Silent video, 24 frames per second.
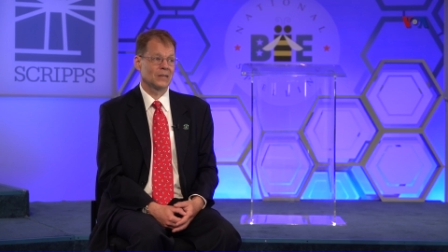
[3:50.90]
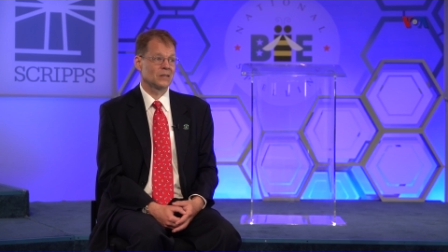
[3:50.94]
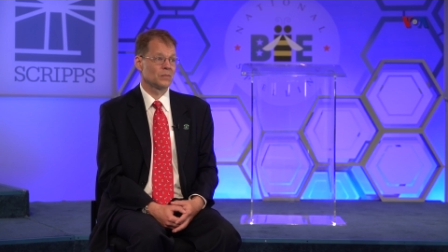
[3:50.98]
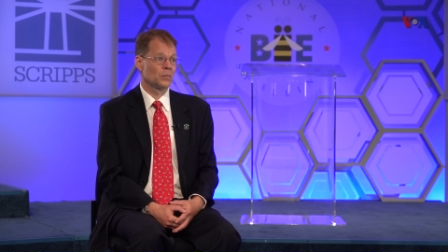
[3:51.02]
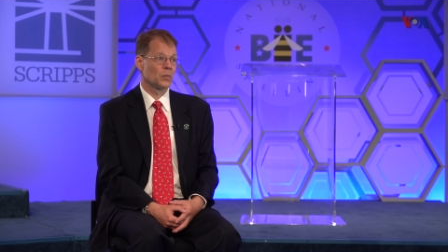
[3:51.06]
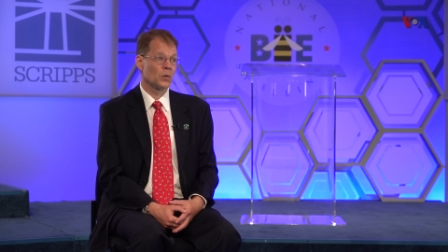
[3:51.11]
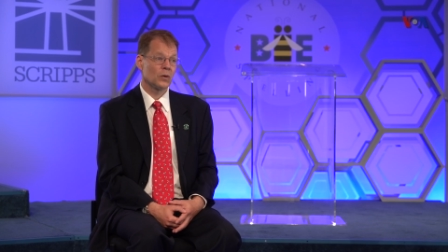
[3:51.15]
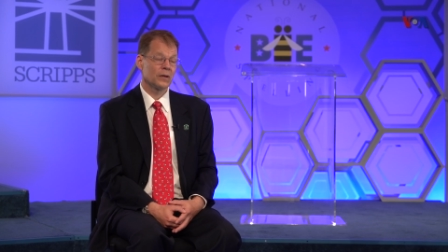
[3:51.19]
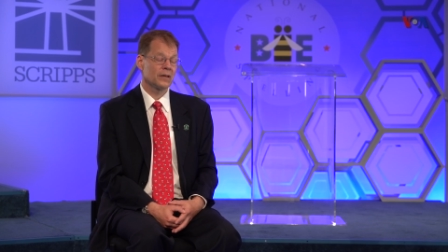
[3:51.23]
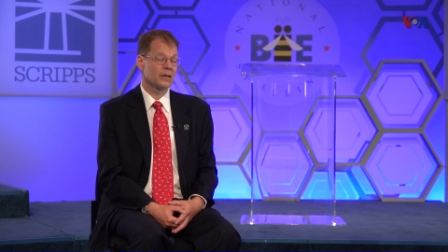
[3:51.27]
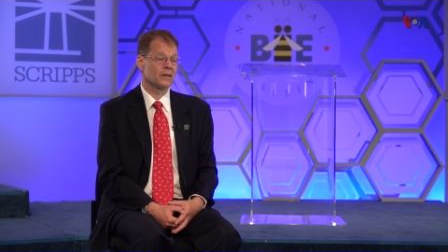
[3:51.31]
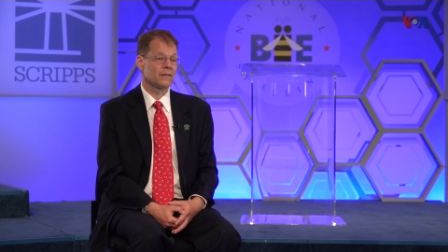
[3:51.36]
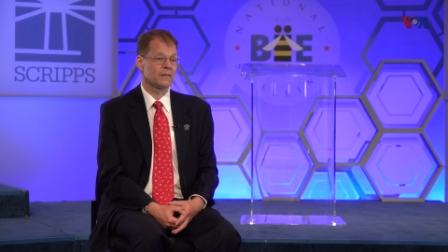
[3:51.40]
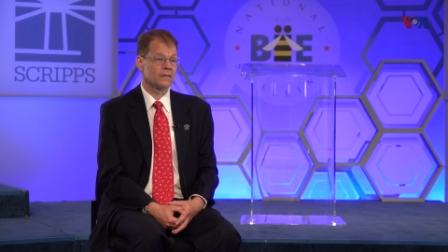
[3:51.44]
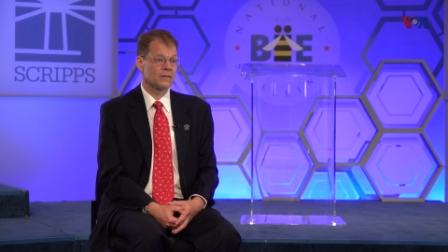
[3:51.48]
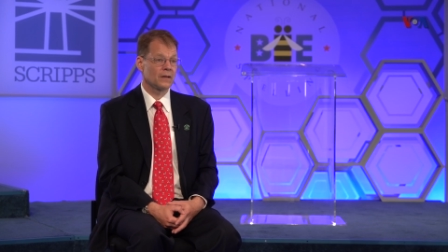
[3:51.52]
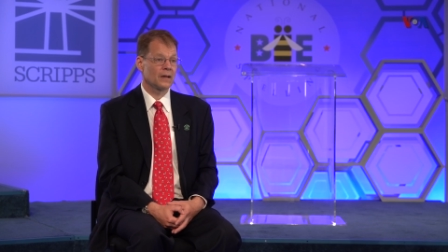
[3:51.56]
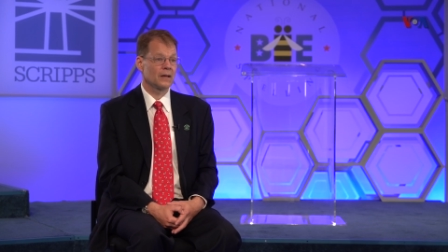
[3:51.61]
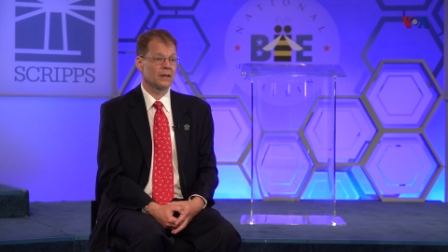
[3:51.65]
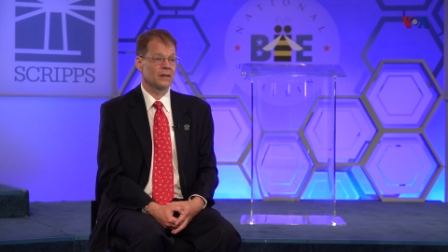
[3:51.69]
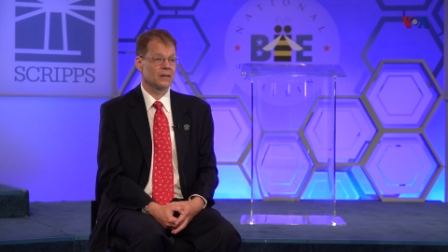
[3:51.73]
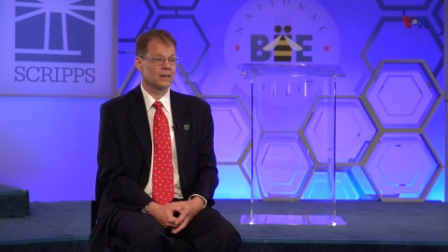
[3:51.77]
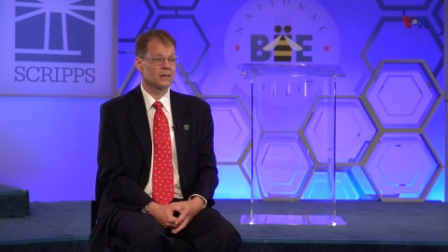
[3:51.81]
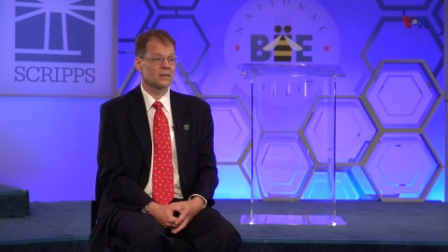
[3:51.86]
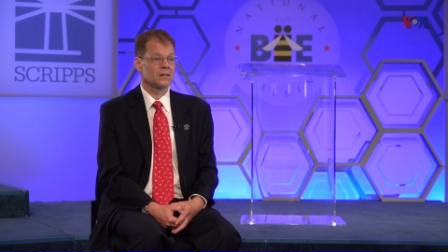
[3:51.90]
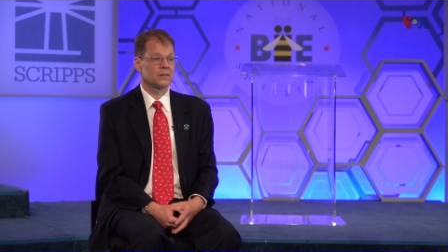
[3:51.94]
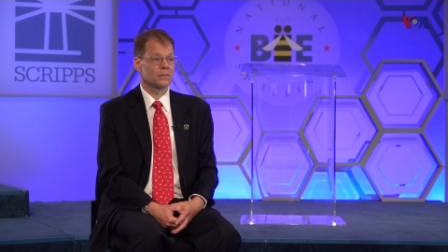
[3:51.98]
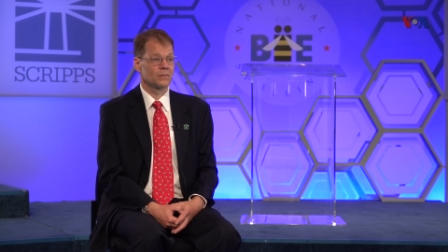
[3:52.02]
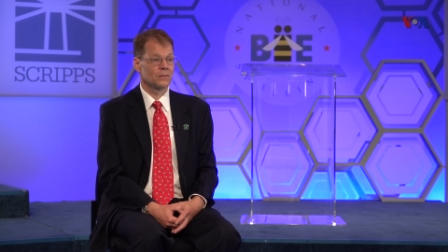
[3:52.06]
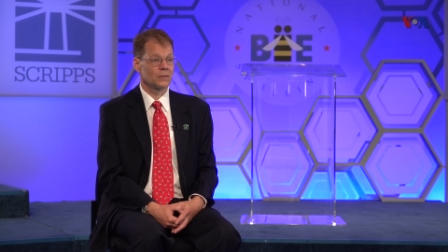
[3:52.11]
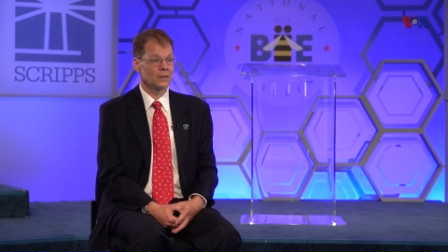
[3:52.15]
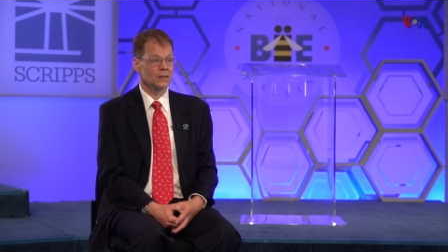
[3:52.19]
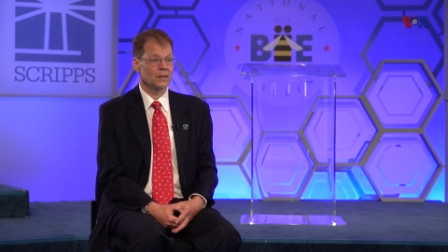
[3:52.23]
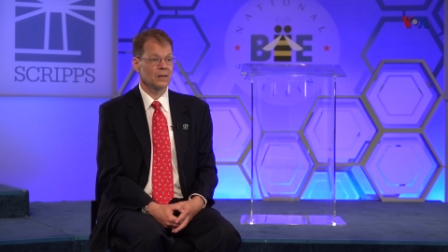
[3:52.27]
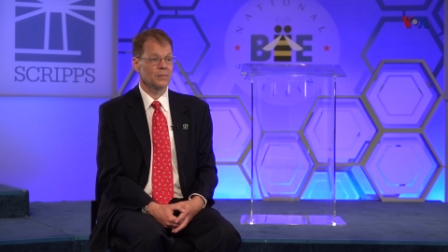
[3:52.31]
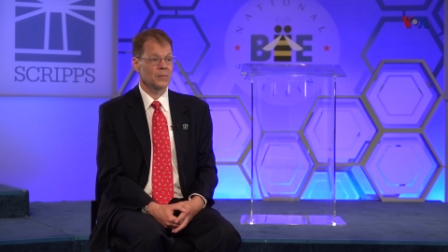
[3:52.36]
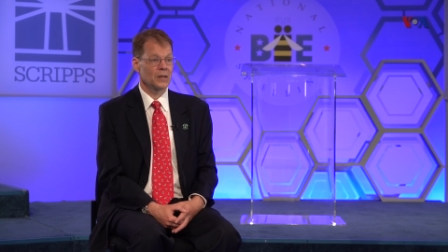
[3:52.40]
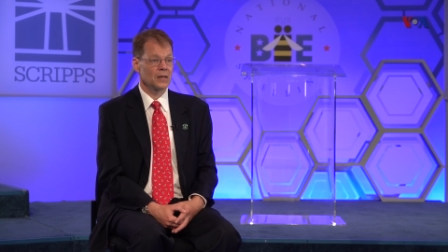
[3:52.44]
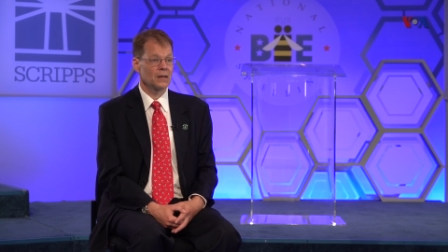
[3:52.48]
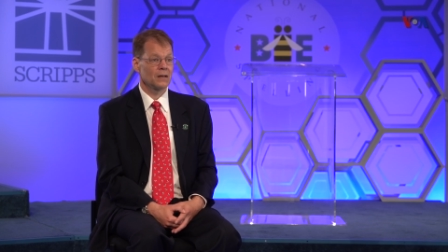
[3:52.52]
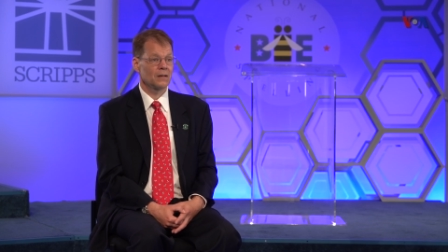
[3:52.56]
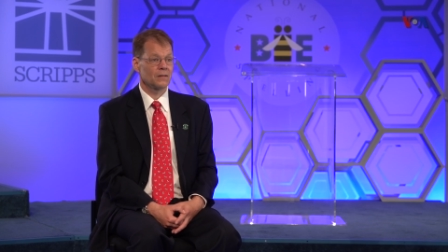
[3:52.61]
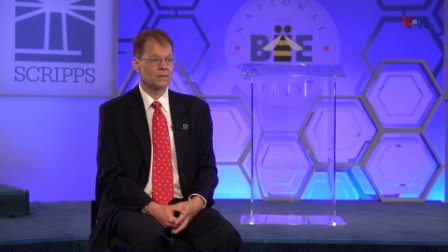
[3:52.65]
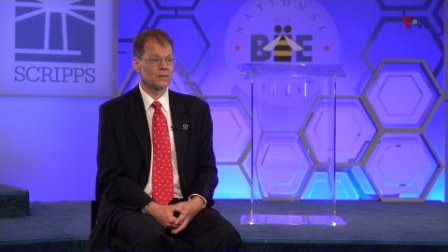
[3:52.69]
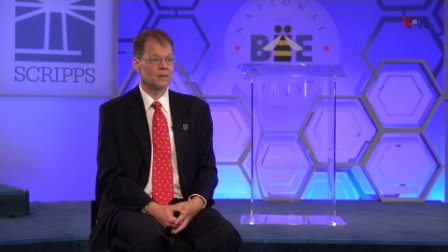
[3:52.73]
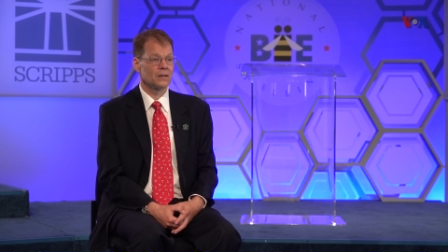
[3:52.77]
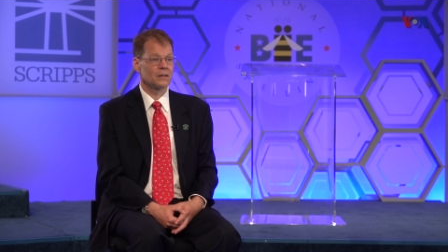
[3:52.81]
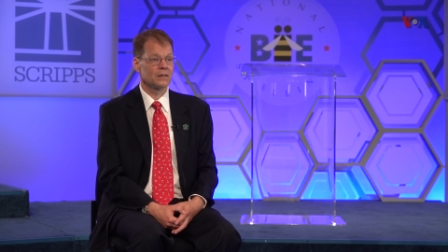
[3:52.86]
it's more than fun, it's really
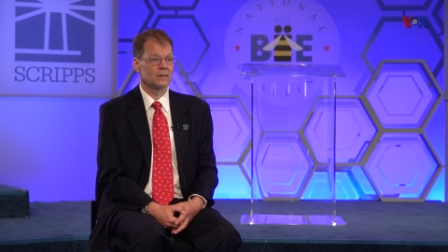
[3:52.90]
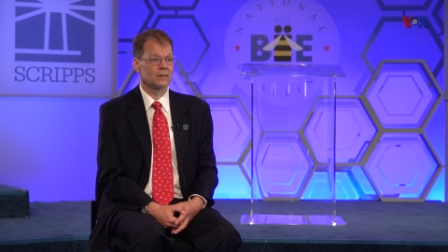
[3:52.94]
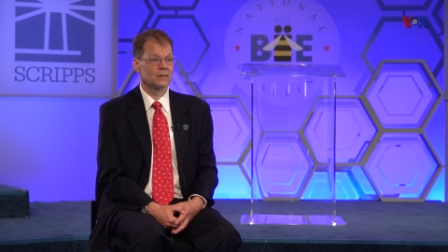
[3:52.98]
meaningful.